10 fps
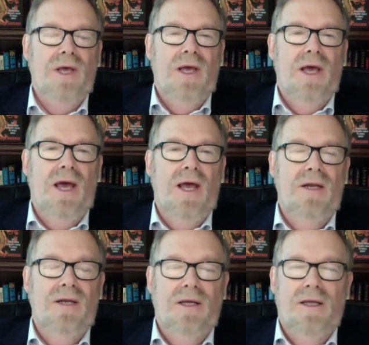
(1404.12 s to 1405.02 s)

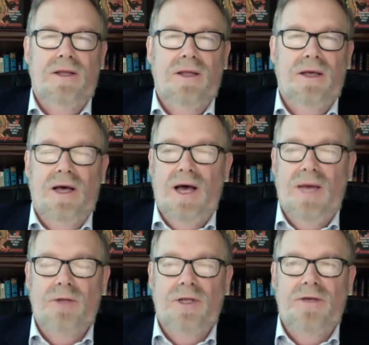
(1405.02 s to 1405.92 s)
And I
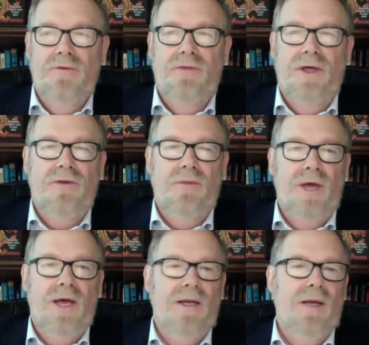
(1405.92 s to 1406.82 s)
believe that the
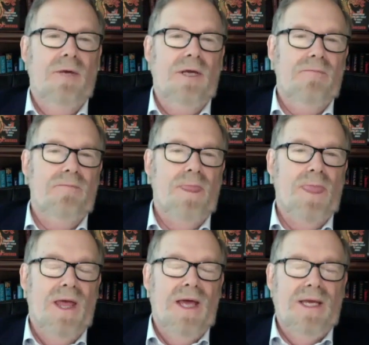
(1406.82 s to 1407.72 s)
pandemic
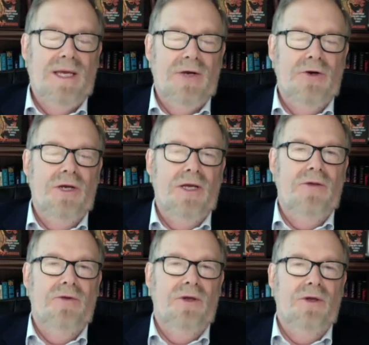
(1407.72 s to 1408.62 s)
here
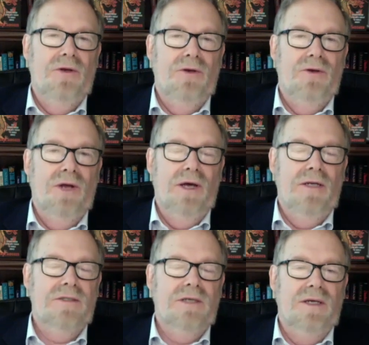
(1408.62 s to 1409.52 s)
in the
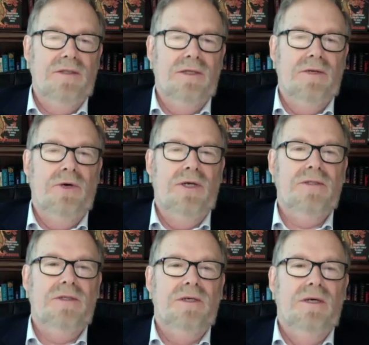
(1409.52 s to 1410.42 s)
United States and the
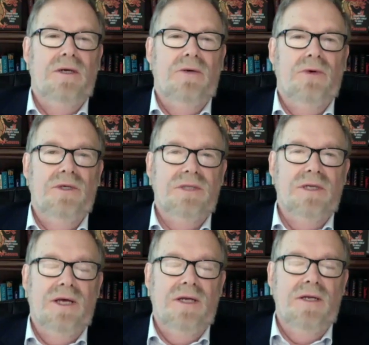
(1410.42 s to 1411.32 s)
West was
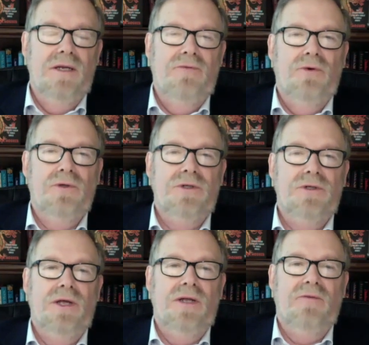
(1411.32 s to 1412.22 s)
intended to force you to
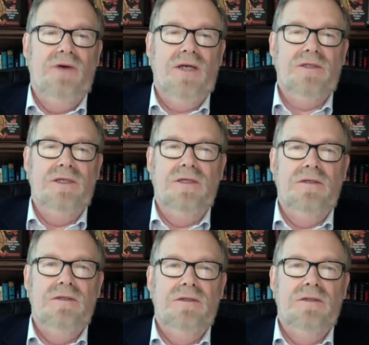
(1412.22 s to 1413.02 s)
get the vaccine,